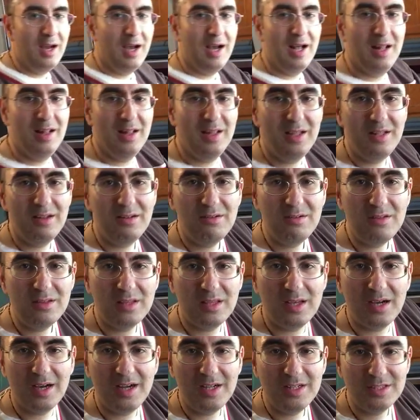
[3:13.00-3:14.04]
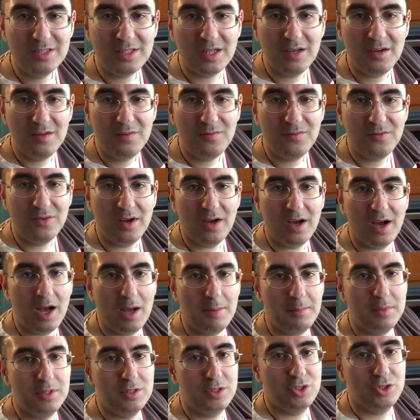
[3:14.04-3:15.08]
a little touch of,
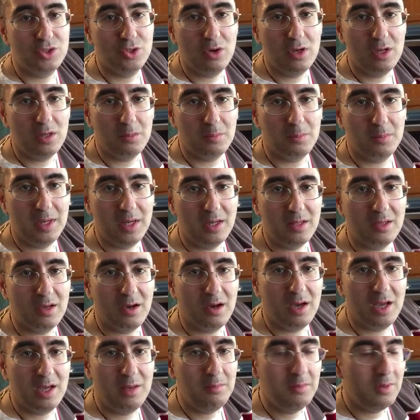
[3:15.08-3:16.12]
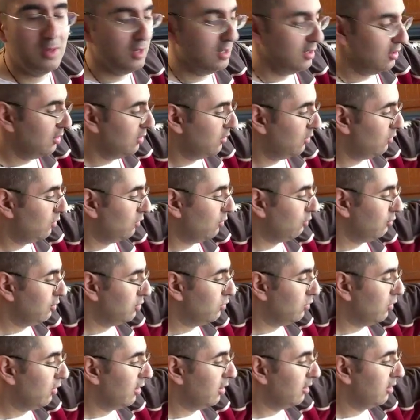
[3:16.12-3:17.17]
I'm enjoying big time,
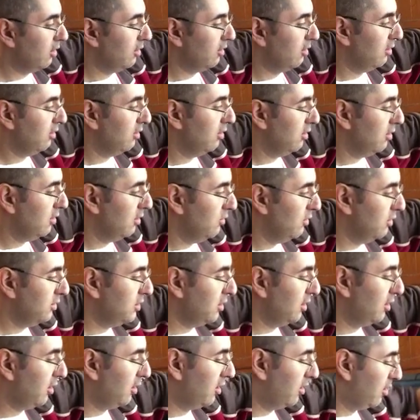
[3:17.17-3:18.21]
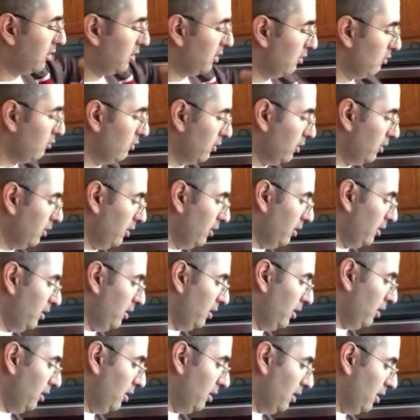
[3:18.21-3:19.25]
rose water, which is so
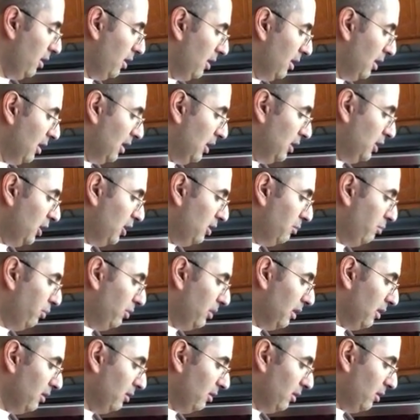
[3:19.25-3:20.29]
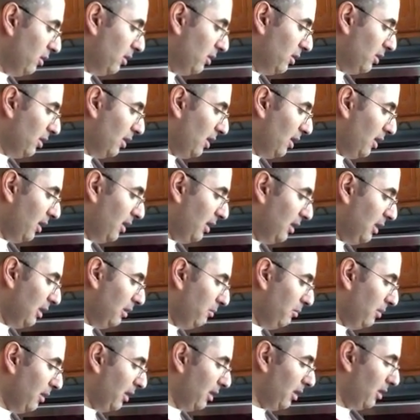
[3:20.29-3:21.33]
good. You just put a little
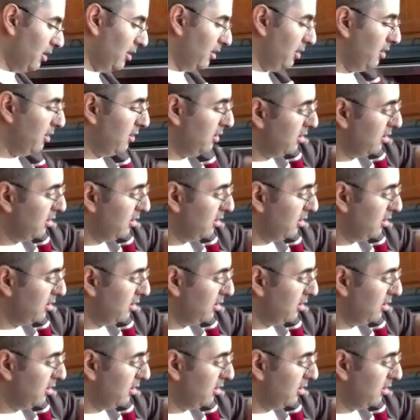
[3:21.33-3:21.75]
tiny bit.